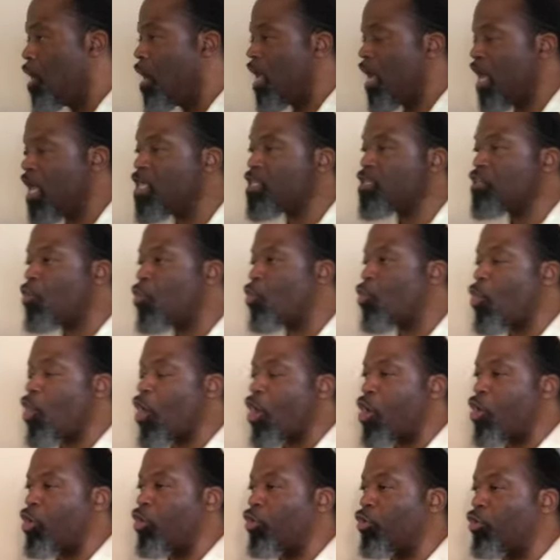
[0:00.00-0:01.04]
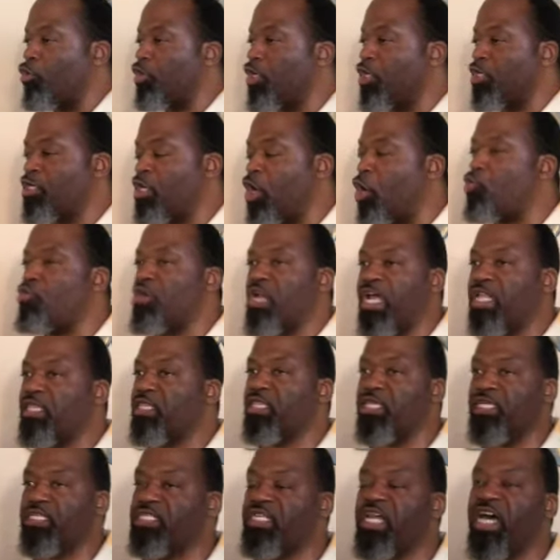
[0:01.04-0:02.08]
In the world, don't let
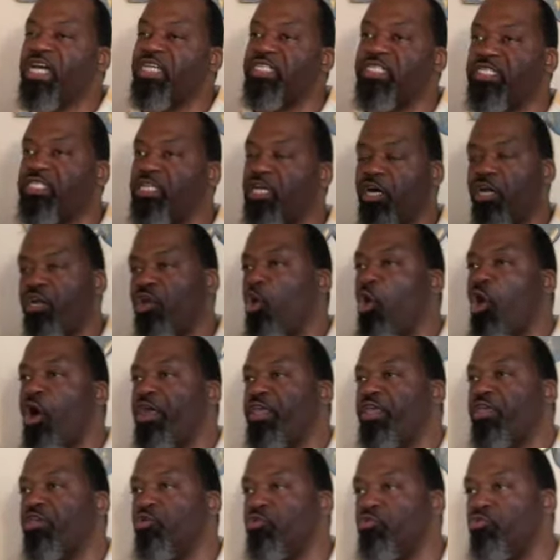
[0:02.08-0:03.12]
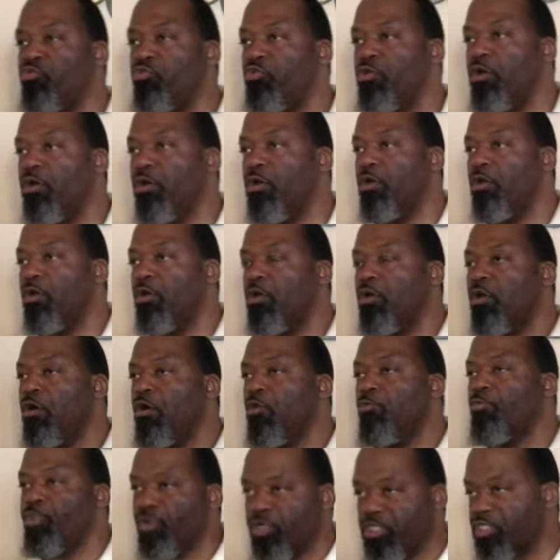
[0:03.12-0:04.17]
the dust annoy you.
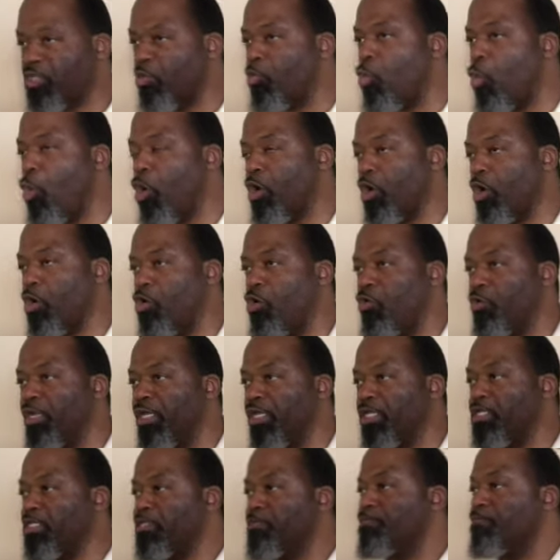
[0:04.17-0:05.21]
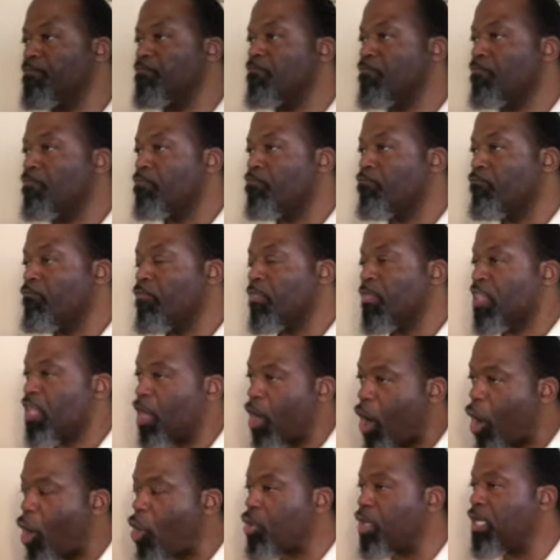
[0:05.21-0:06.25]
Put some water on it.
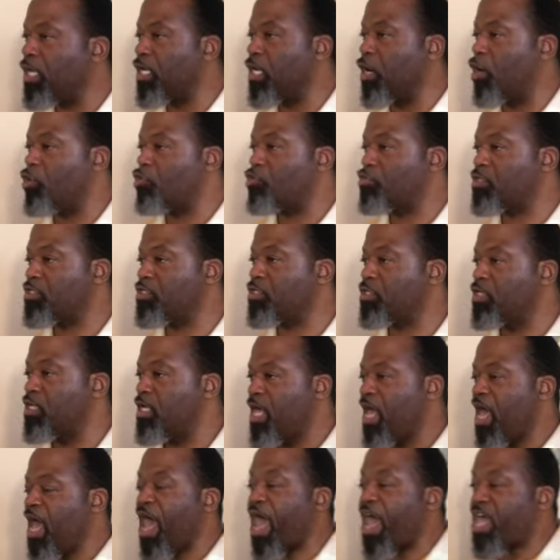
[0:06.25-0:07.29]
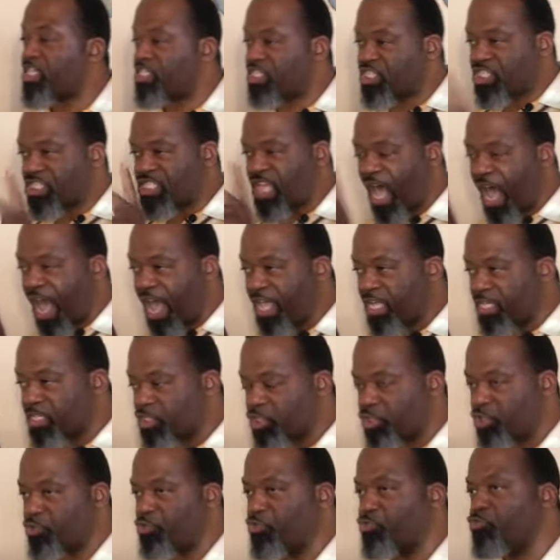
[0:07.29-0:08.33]
The Holy Ghost has
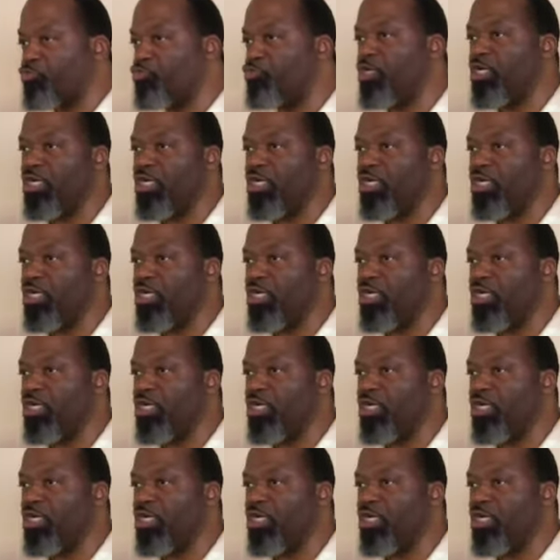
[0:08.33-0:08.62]
signed you,